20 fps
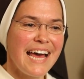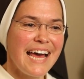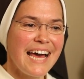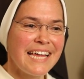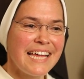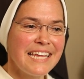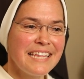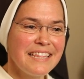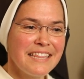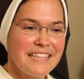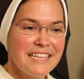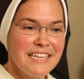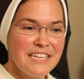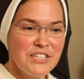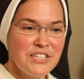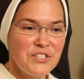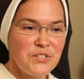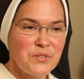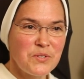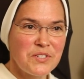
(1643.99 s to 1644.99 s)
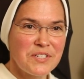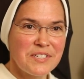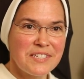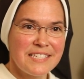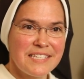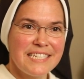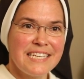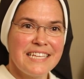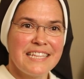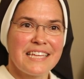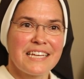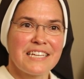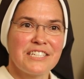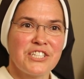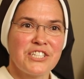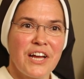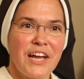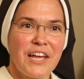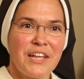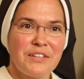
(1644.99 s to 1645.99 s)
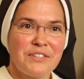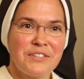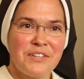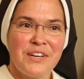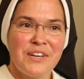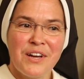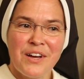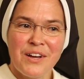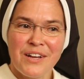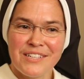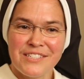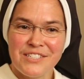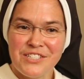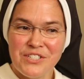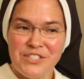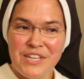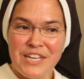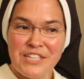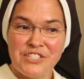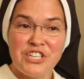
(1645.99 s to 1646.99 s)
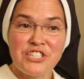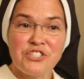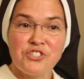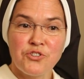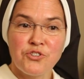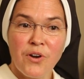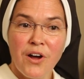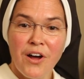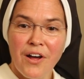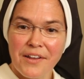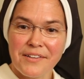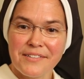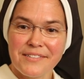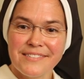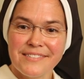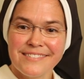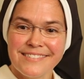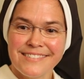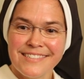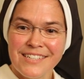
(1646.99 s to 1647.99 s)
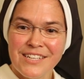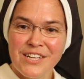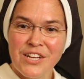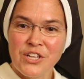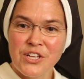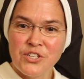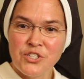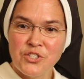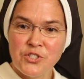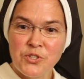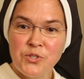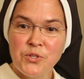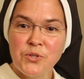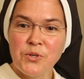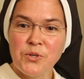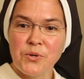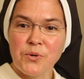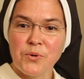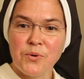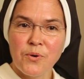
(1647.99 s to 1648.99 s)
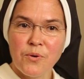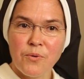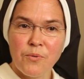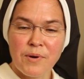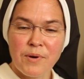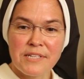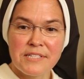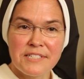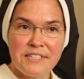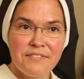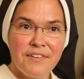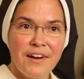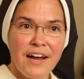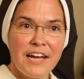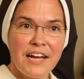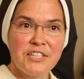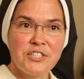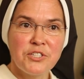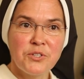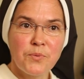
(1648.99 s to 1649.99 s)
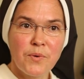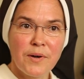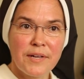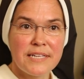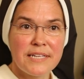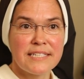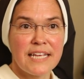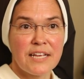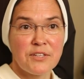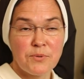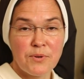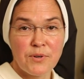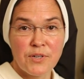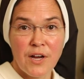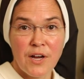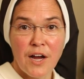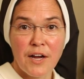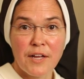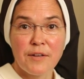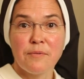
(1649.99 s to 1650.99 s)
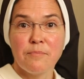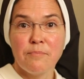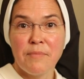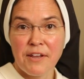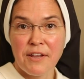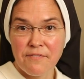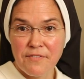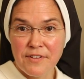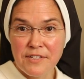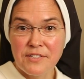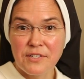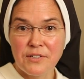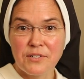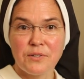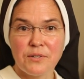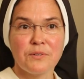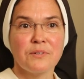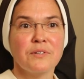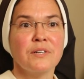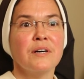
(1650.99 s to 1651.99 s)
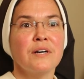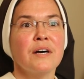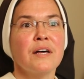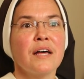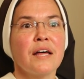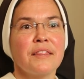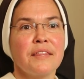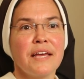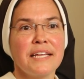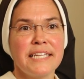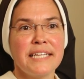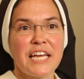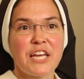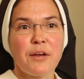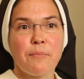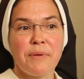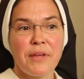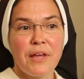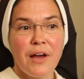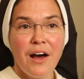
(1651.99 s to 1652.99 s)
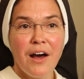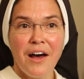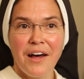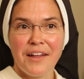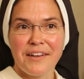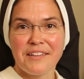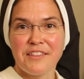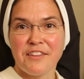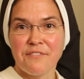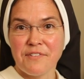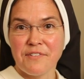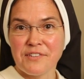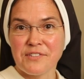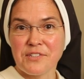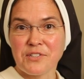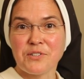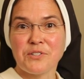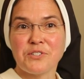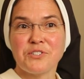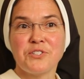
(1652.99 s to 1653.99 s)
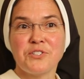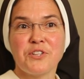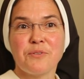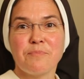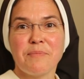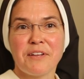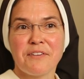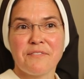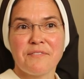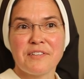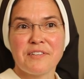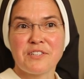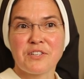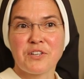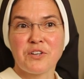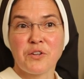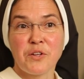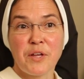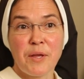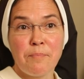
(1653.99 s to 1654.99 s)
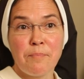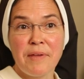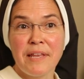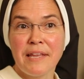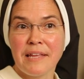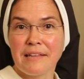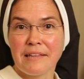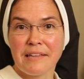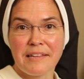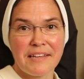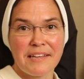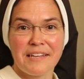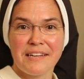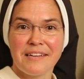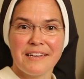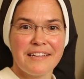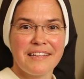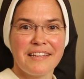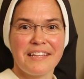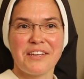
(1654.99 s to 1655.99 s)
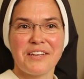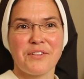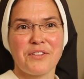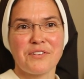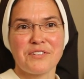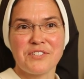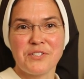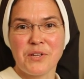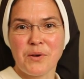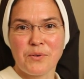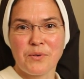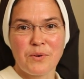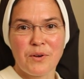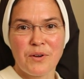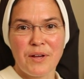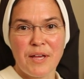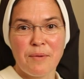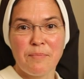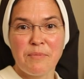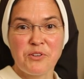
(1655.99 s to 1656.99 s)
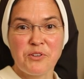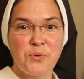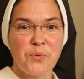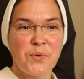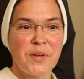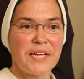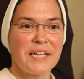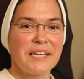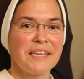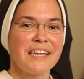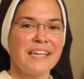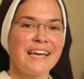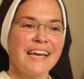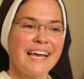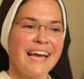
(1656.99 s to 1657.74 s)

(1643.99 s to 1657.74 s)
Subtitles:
And in this, you just see that a child is just drawn to what is divine, to what is, as we were talking, metaphysical. They take it beyond the physical to the metaphysical immediately. You know, there's no in between.